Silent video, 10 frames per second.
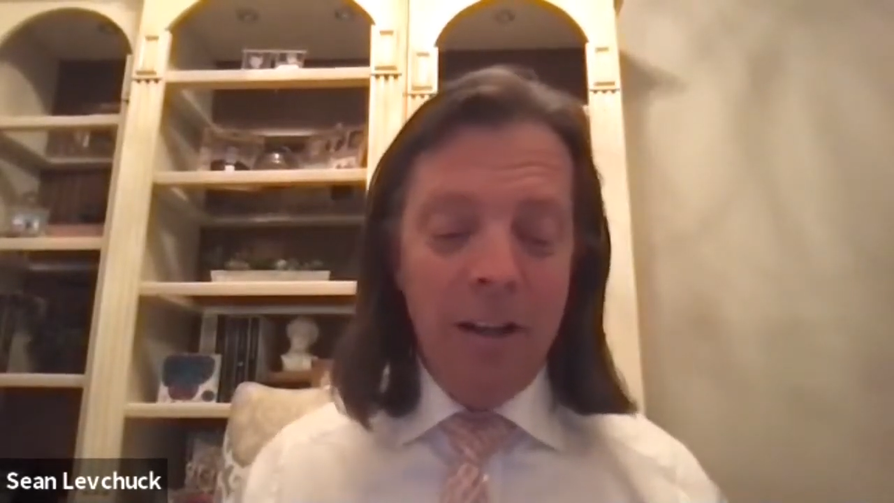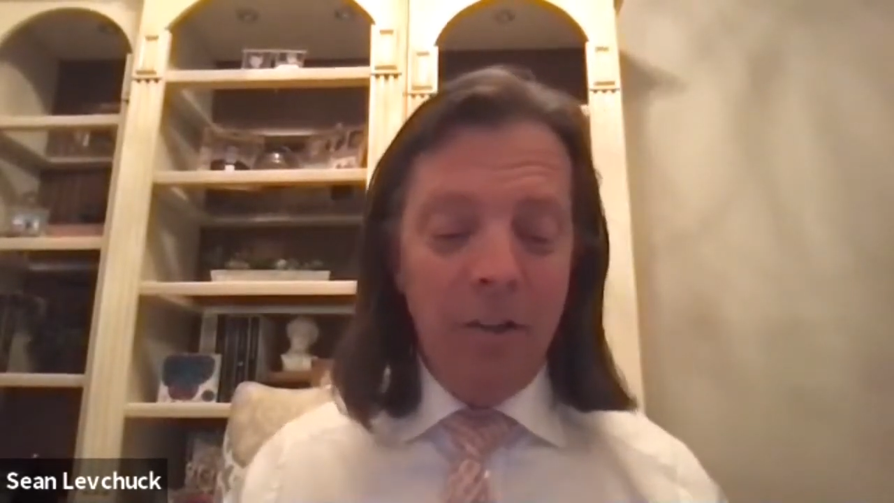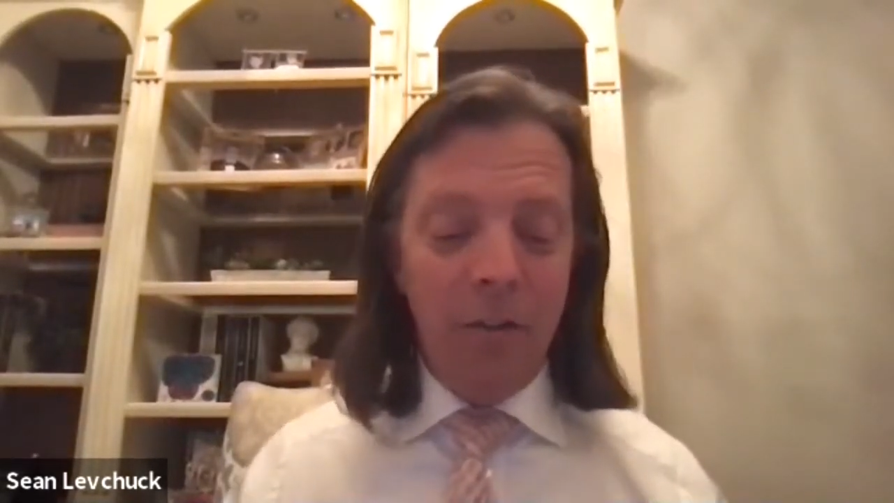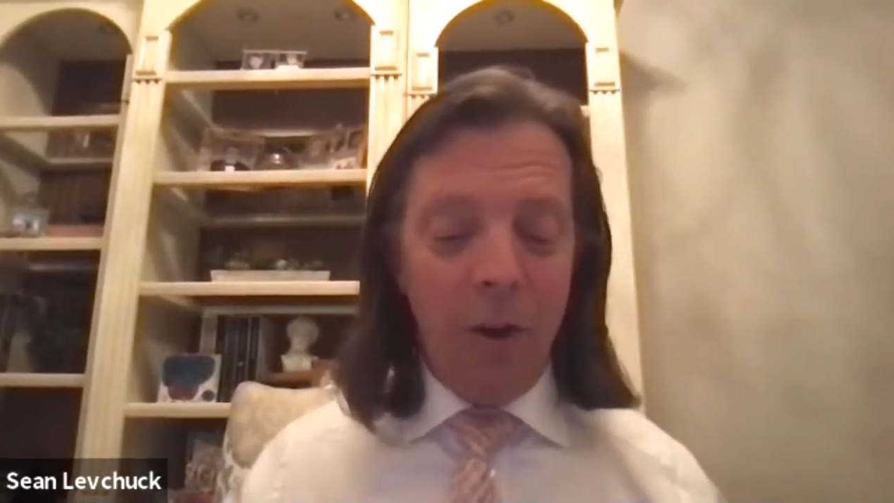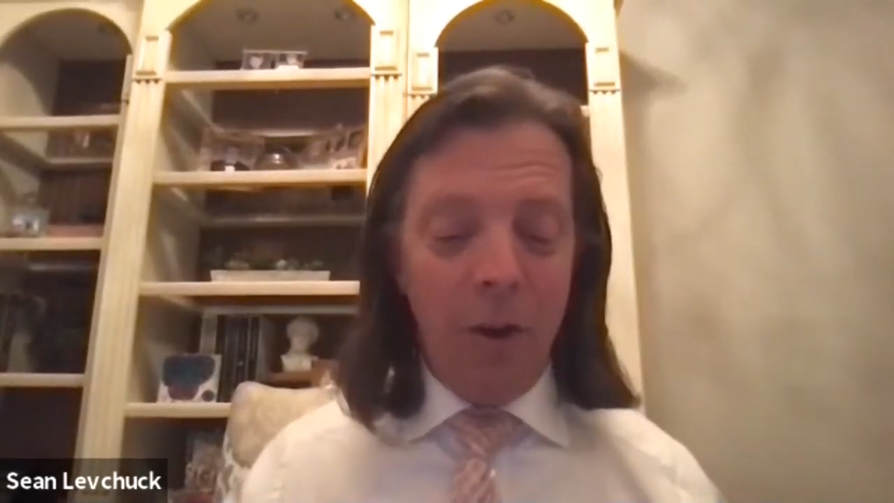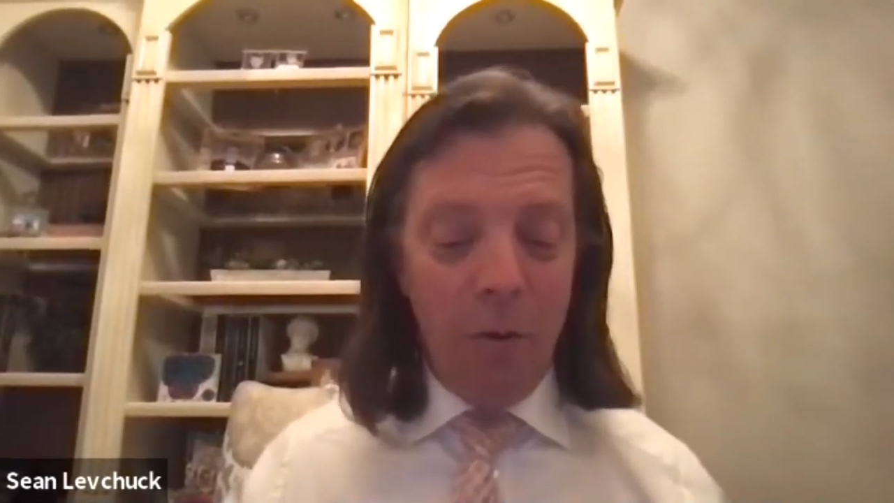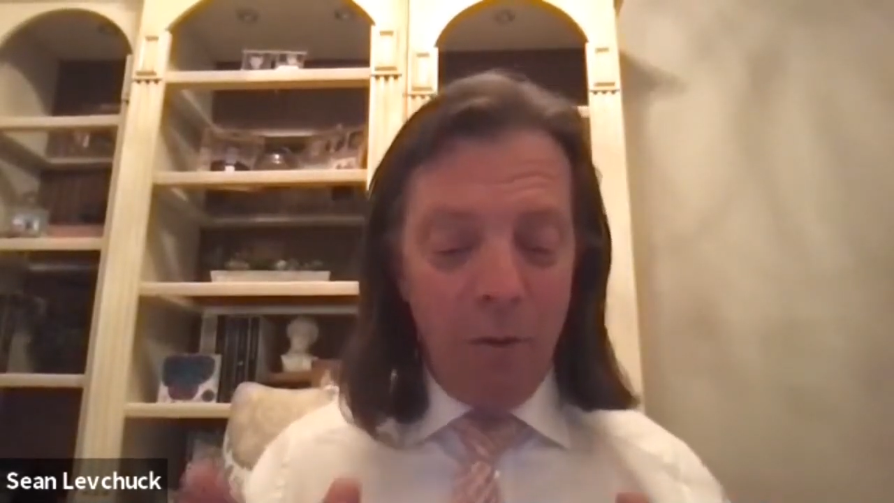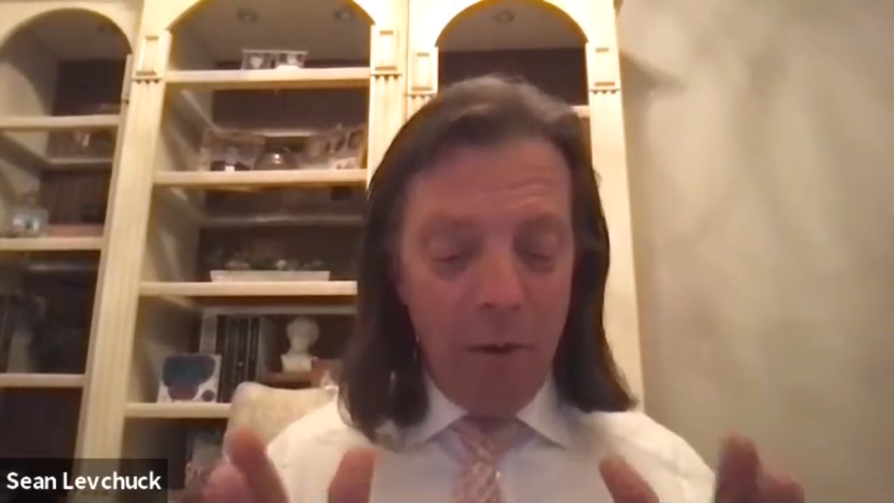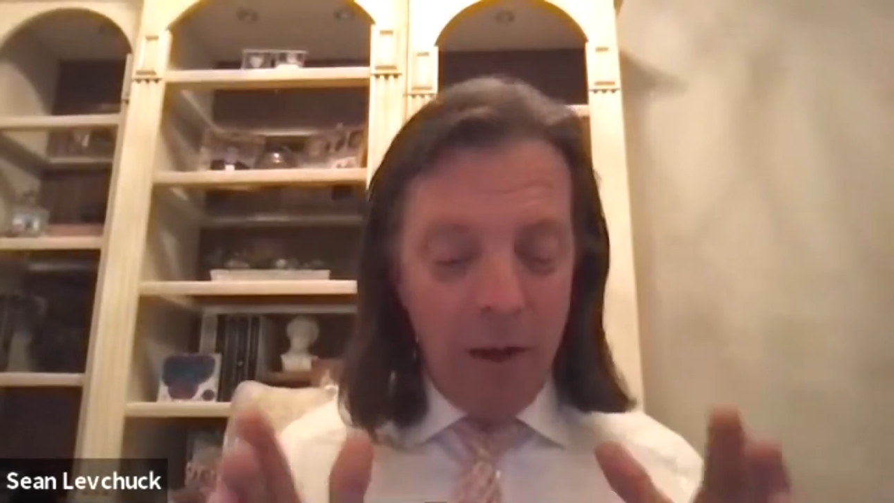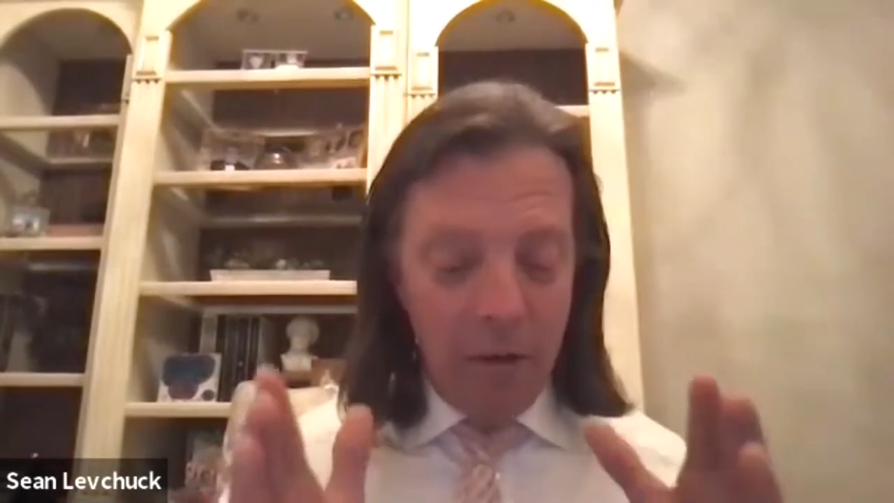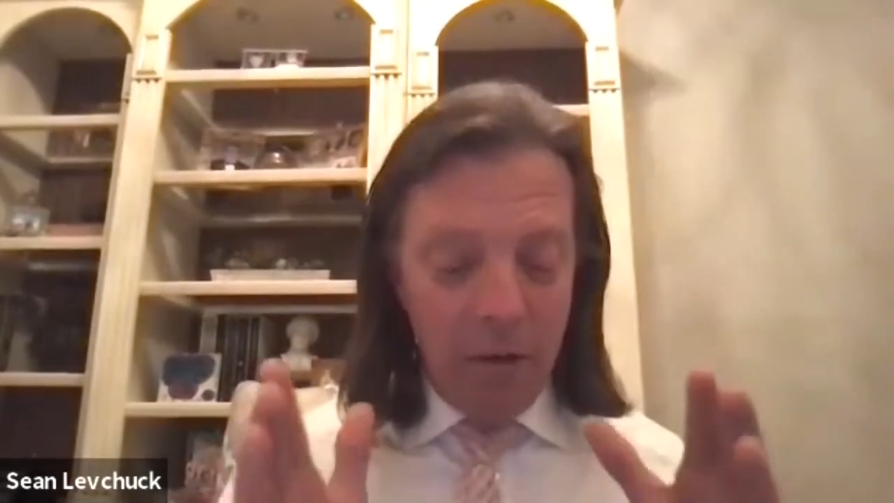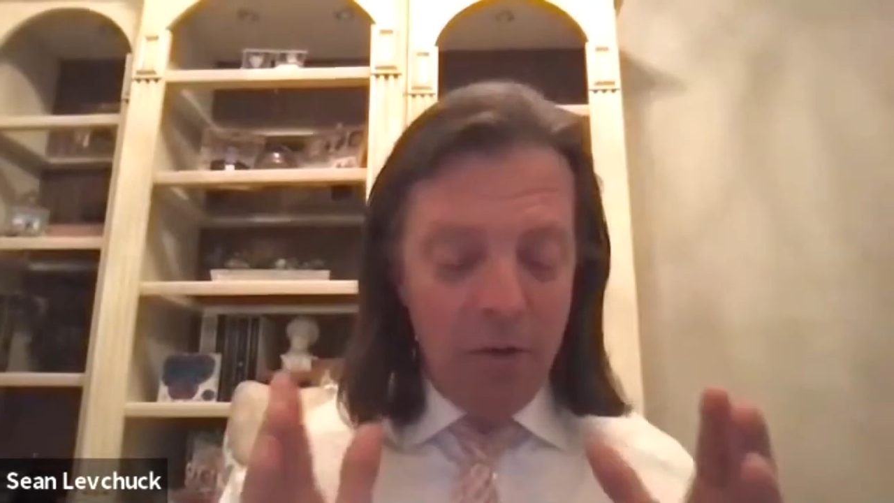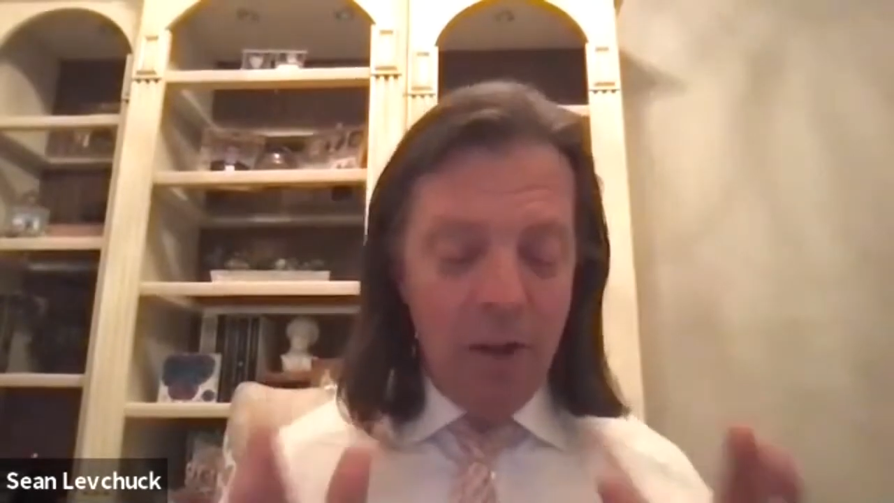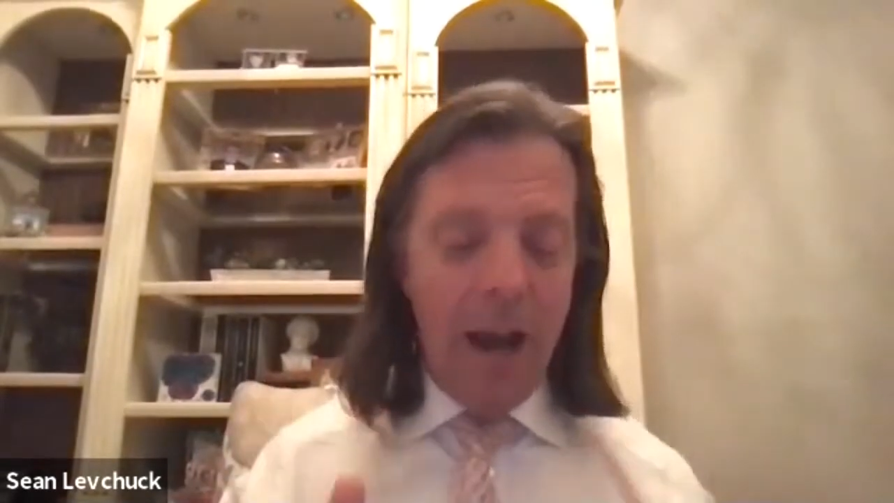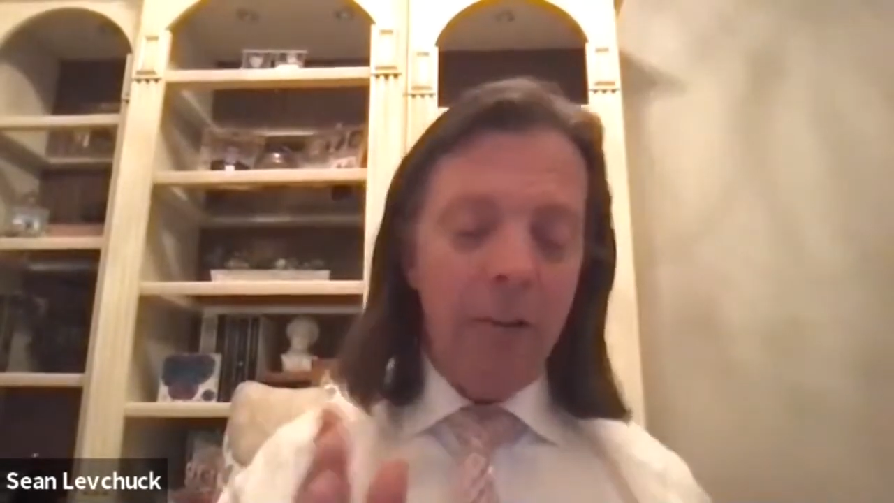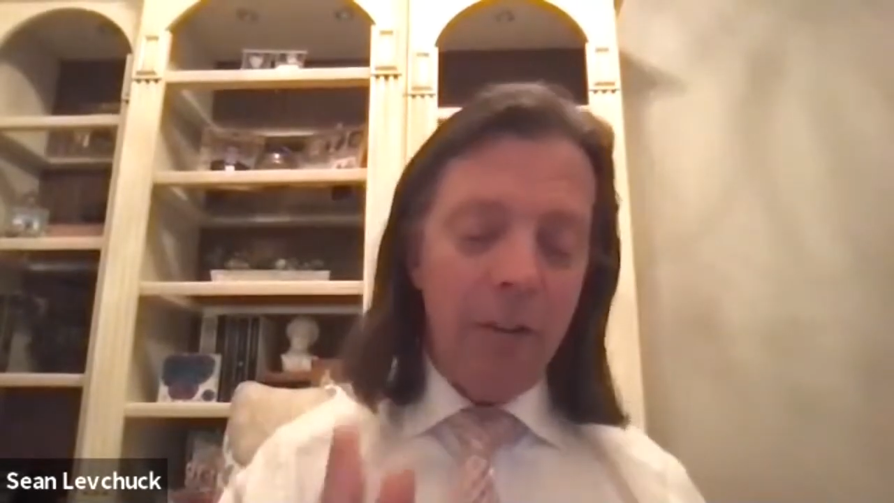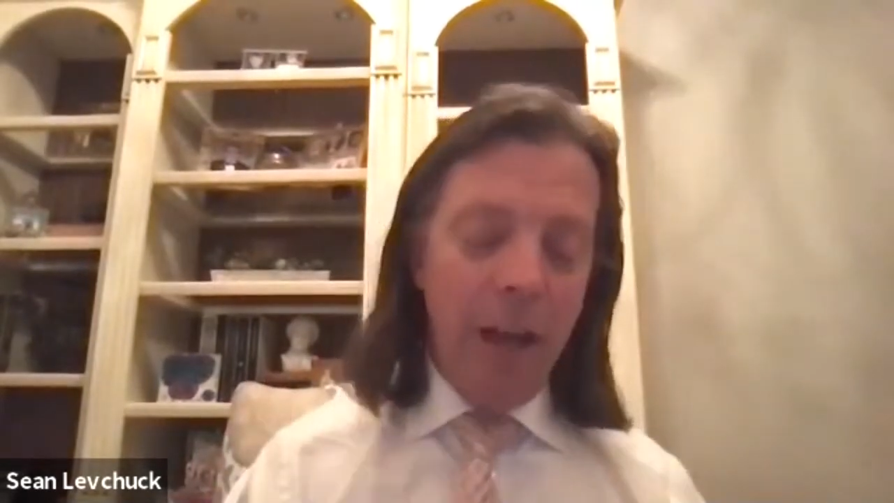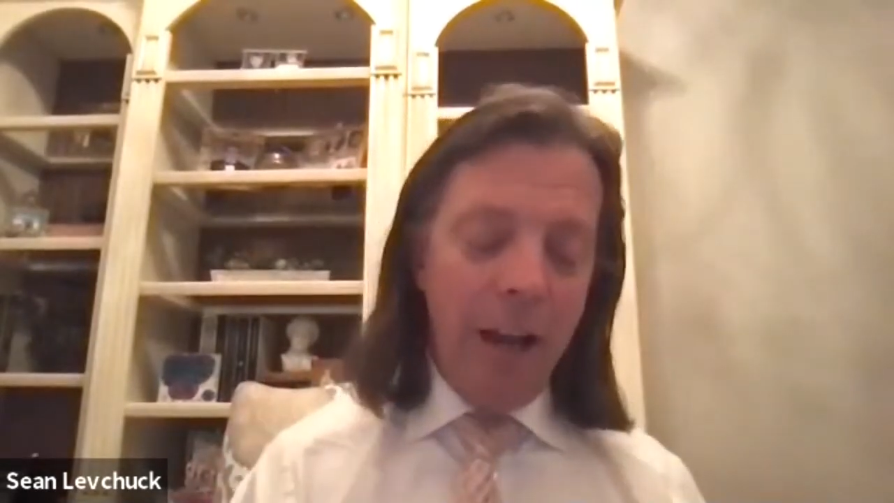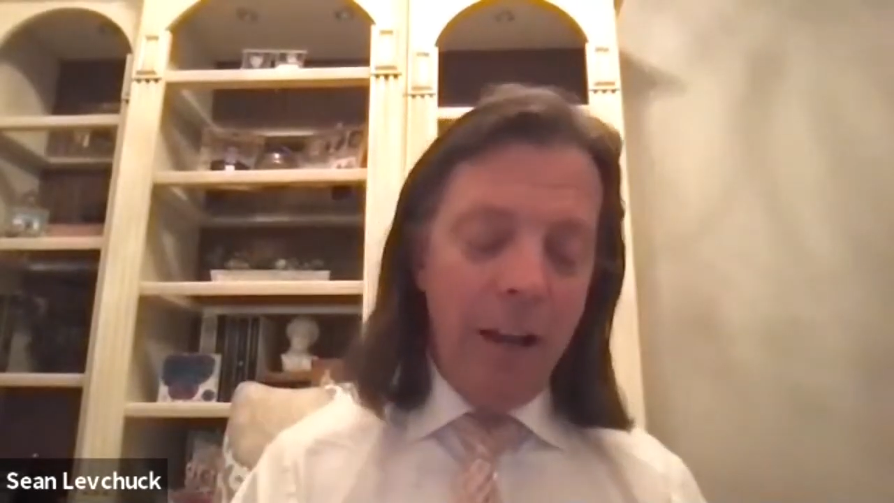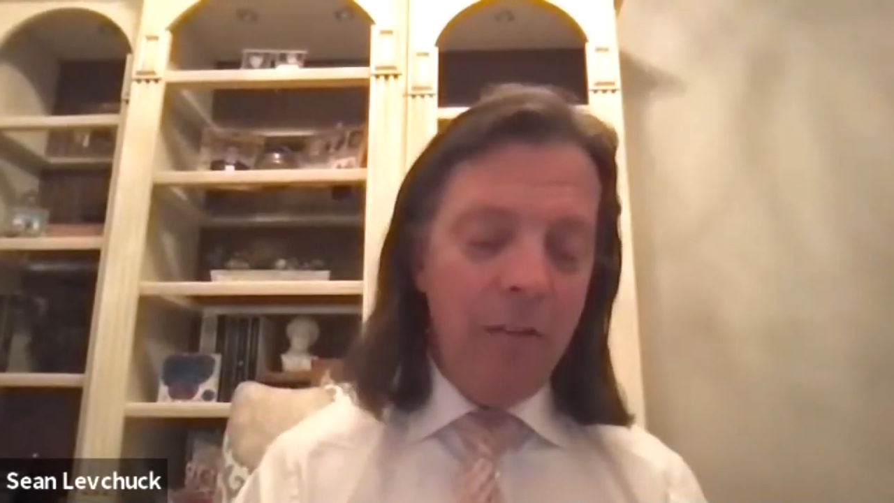So in Jack's case,